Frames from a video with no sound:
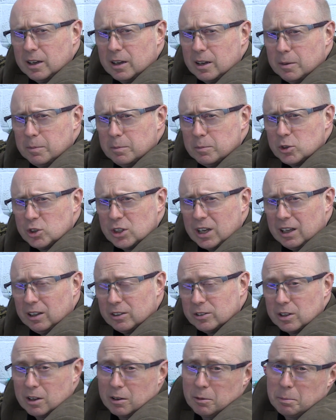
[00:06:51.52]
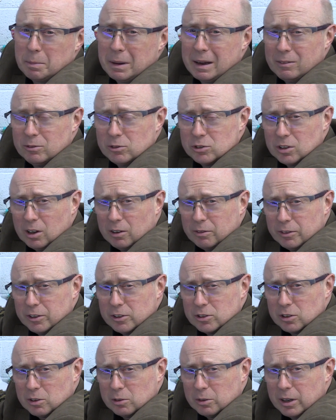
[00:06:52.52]
um, shells that have bounced off the
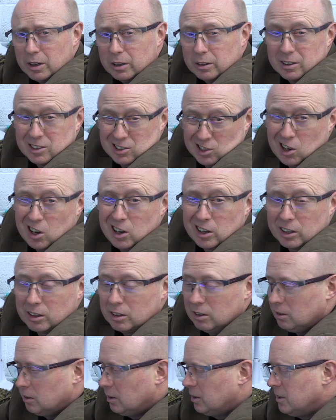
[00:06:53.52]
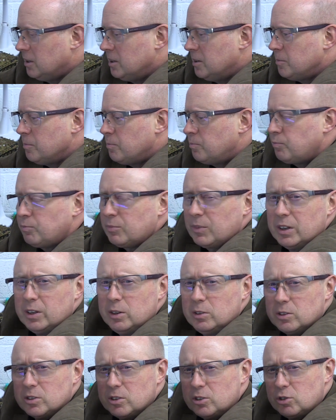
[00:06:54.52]
turret on a Tiger, he
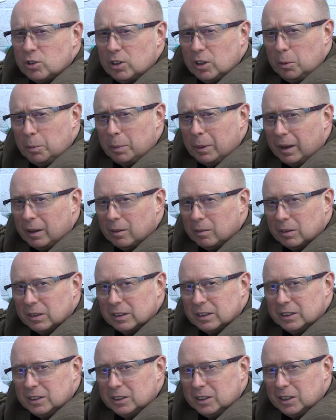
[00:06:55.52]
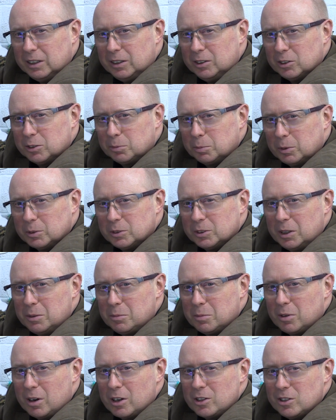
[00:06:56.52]
uses a drill bit and he, he just puts an
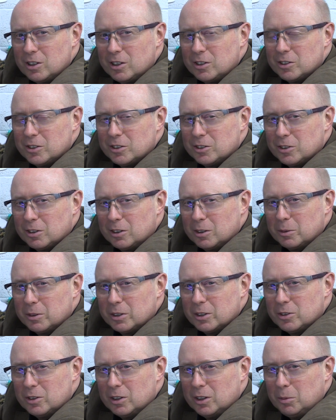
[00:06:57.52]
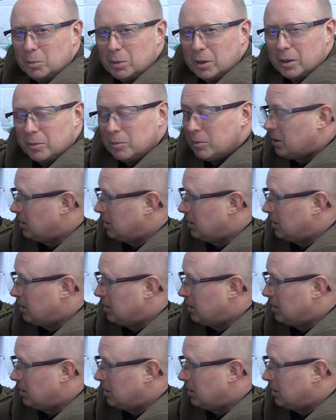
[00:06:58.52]
impression into the turret with a drill bit.